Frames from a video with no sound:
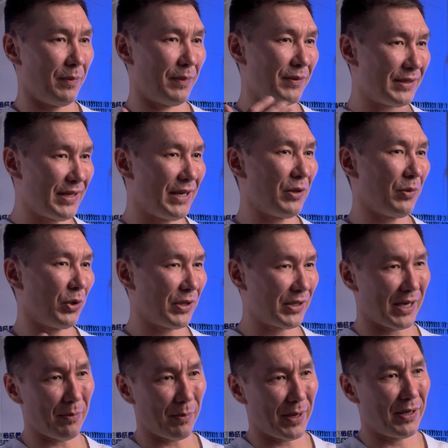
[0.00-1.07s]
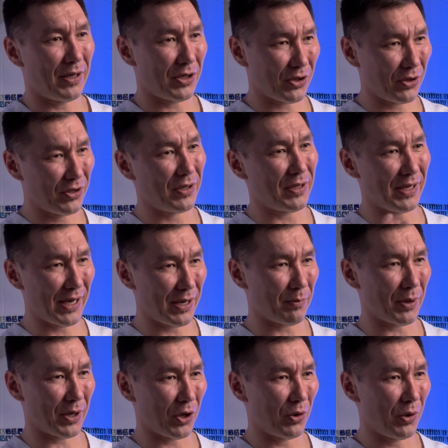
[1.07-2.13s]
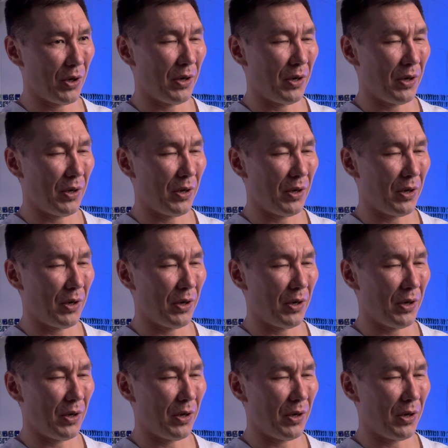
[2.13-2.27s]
Send a WhatsApp message using the link below,